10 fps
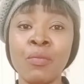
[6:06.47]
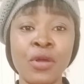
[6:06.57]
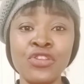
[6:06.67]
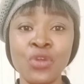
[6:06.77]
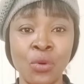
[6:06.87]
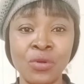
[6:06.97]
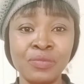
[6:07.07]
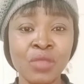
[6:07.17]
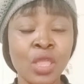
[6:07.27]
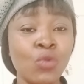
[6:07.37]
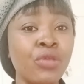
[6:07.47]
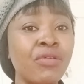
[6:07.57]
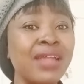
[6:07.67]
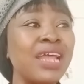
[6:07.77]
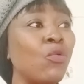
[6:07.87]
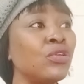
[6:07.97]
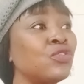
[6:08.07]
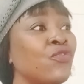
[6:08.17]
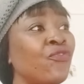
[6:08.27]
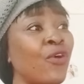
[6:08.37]
But no, we rather want
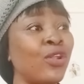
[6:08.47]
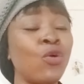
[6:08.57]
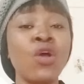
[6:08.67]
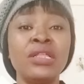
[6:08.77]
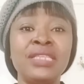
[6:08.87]
to follow